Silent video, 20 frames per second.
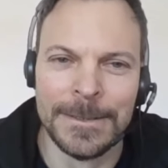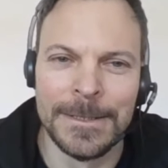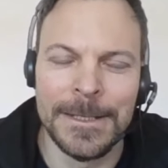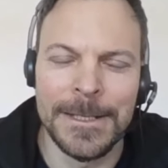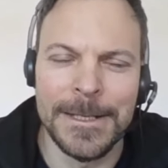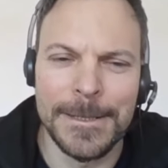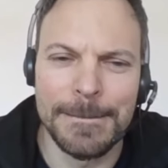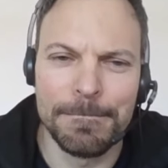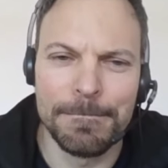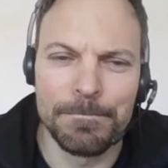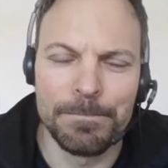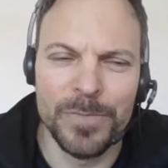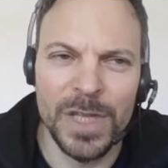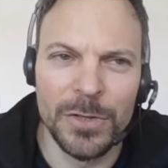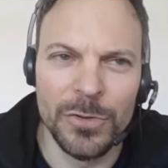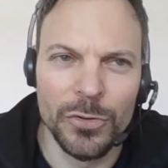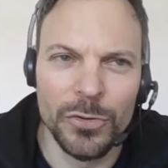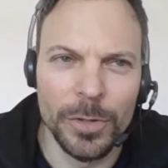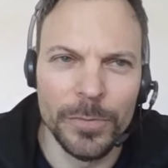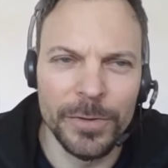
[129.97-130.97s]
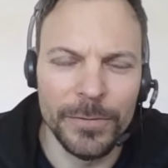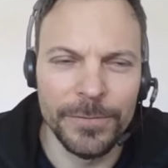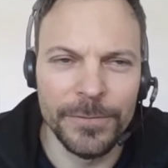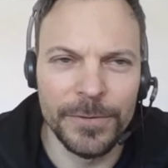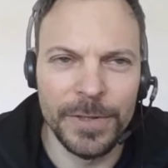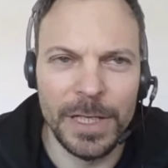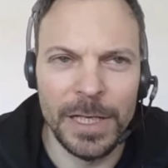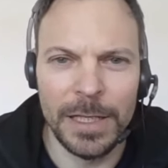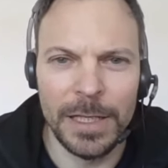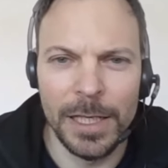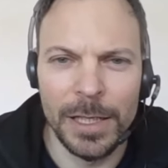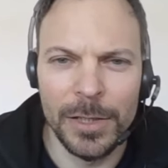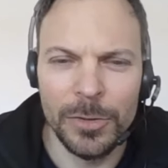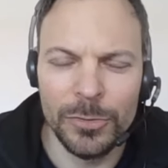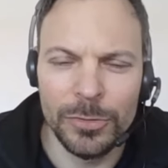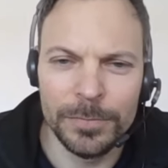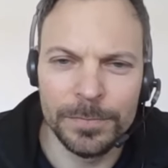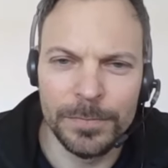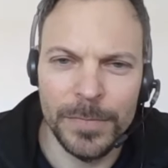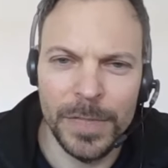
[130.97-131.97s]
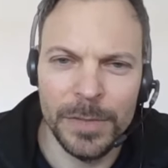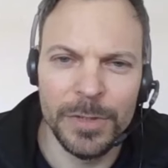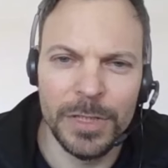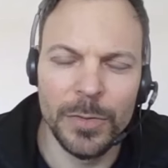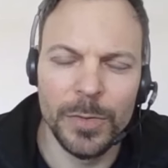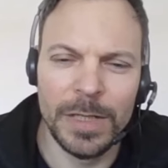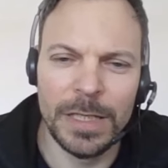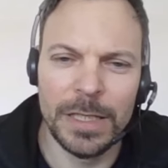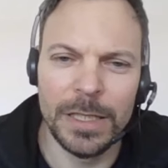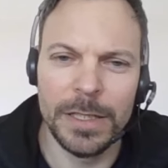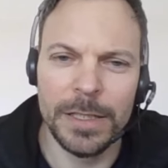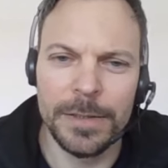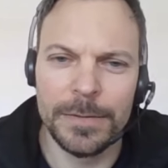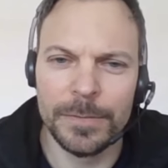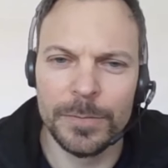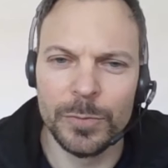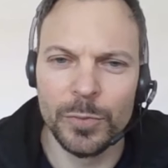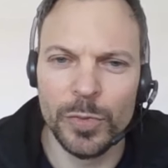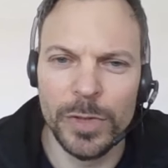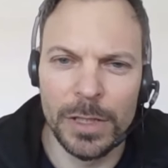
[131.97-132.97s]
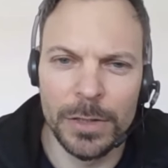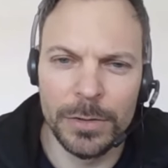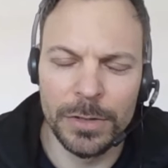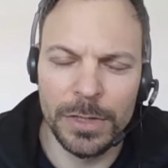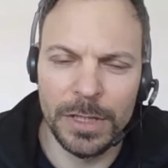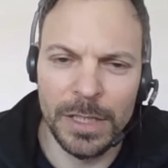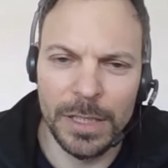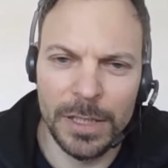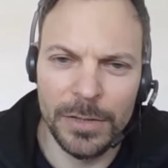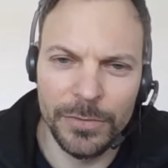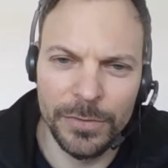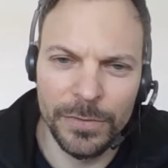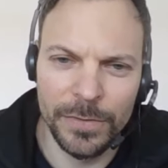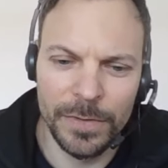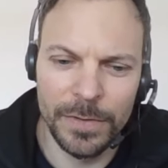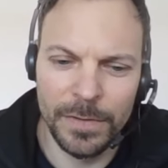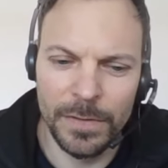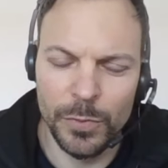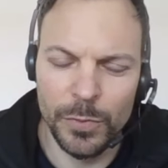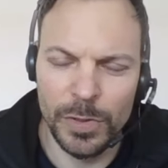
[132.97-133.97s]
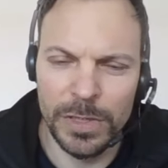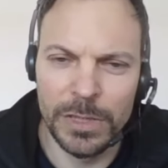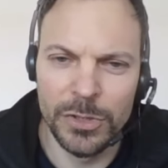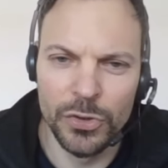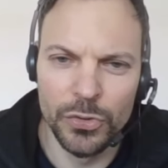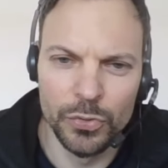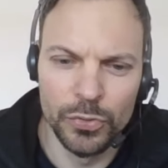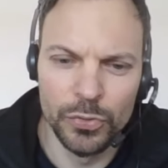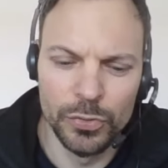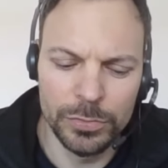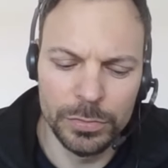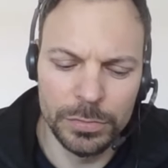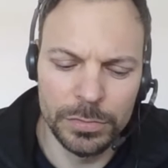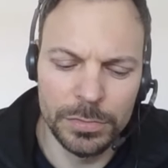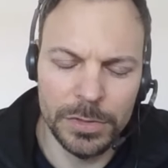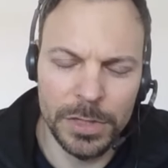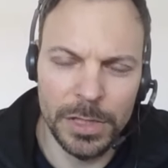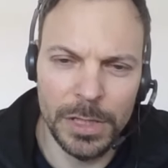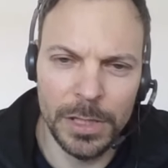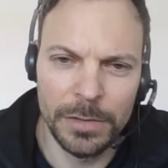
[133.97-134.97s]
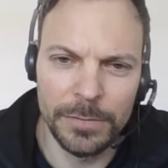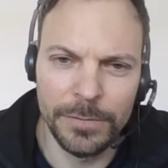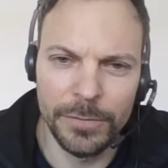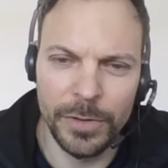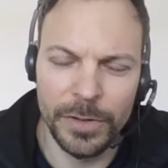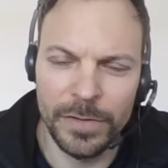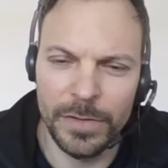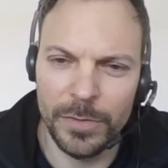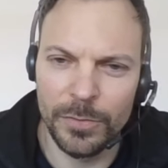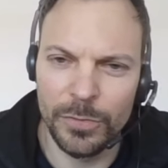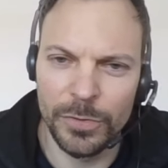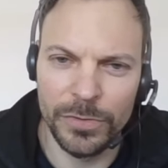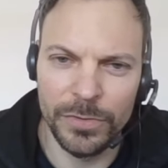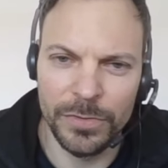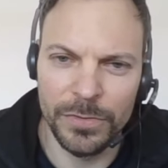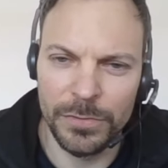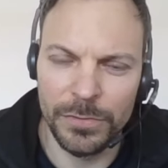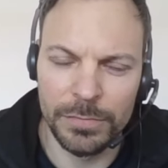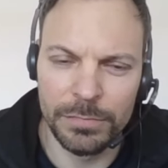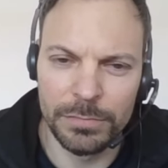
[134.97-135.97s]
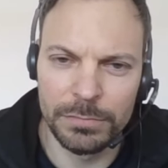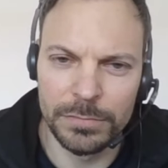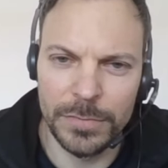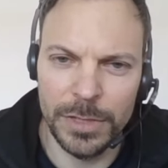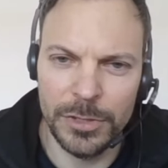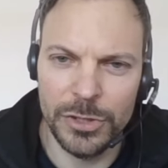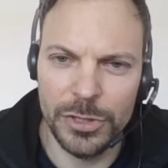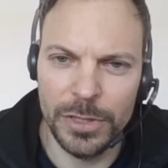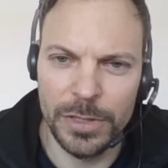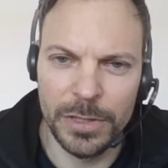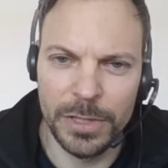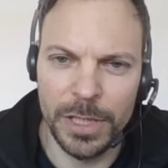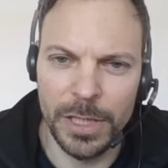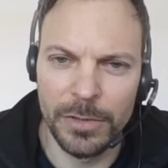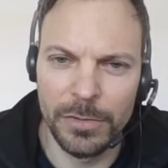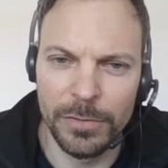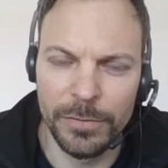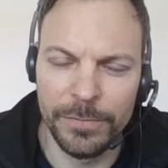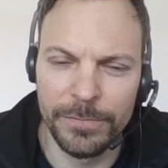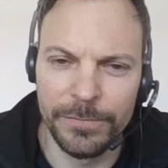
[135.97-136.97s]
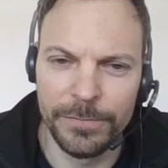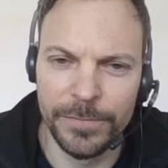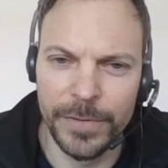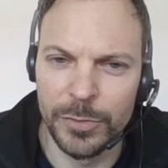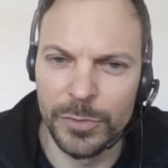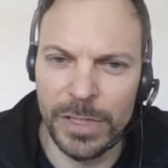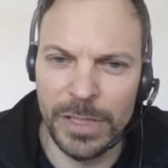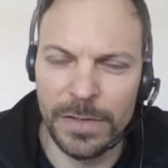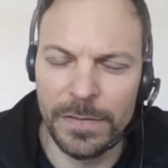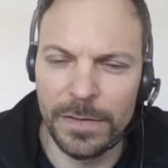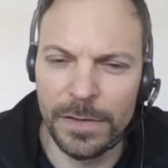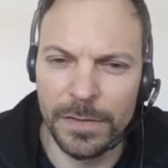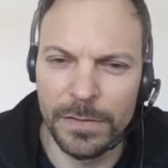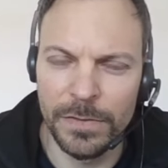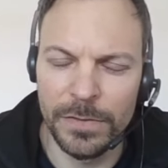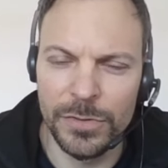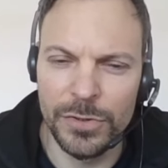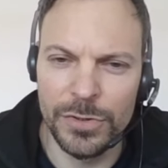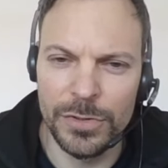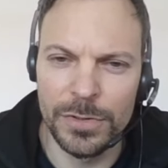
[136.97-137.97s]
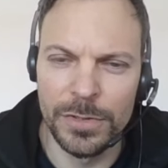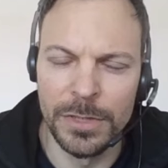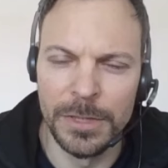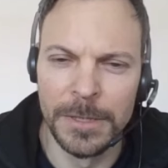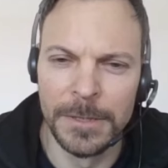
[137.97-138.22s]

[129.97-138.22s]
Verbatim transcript: Um, in terms of Cardano, maybe quickly, we are on Cardano since twenty-two. Uh, for us, that was actually a kind of very easy decision.